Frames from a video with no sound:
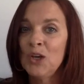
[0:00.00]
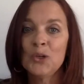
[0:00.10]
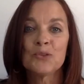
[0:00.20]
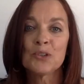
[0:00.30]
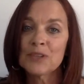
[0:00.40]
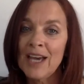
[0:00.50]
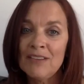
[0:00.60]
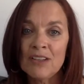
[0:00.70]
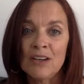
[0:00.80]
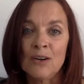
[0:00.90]
who don't have
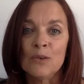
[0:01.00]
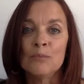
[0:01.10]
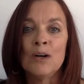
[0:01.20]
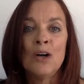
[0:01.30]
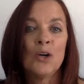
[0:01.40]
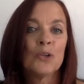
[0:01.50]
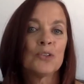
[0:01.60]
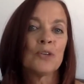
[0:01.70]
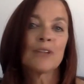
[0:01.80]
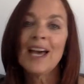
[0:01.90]
a home, who
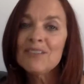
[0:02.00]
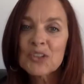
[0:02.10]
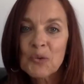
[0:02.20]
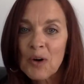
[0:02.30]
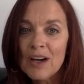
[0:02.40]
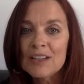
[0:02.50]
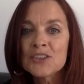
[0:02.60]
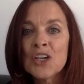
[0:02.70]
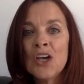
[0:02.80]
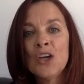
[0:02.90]
don't have a garage,
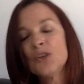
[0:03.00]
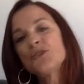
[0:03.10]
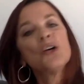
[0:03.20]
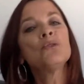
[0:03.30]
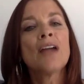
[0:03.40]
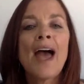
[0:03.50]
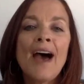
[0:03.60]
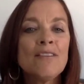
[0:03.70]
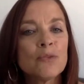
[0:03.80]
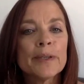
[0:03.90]
who don't
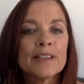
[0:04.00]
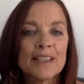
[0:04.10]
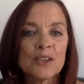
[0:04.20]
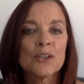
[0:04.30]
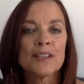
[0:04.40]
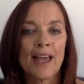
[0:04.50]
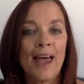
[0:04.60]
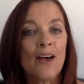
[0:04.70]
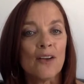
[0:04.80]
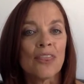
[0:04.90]
have really good
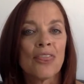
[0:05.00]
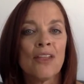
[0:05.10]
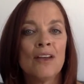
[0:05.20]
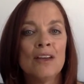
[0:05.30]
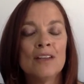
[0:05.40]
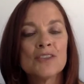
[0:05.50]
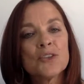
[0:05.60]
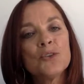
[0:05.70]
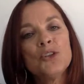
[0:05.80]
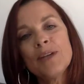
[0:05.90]
health. So
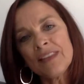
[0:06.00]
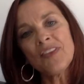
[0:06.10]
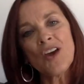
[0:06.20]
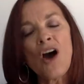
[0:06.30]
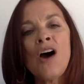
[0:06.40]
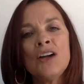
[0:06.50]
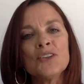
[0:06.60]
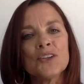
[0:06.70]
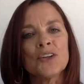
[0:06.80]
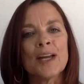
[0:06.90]
you get the
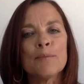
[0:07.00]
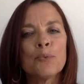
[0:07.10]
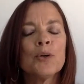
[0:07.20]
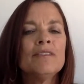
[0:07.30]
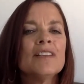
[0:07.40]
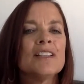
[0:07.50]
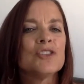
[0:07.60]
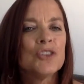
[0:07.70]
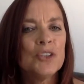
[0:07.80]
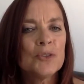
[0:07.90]
honor and privilege.
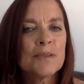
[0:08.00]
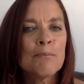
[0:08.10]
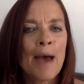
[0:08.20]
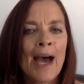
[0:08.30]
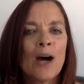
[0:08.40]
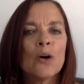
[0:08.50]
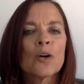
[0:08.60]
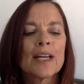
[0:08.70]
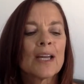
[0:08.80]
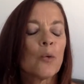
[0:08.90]
Use
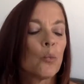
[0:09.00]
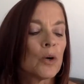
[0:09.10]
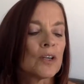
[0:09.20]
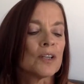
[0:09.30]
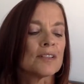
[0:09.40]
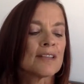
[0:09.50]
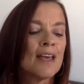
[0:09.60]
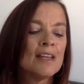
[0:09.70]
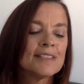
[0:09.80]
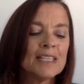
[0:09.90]
empowering words.
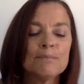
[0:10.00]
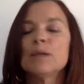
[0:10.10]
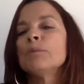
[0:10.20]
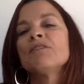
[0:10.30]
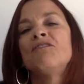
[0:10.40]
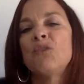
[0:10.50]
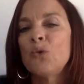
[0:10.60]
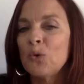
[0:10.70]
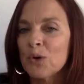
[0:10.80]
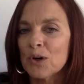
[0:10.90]
Tip number
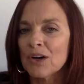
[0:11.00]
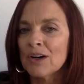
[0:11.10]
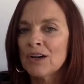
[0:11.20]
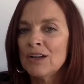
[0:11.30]
4,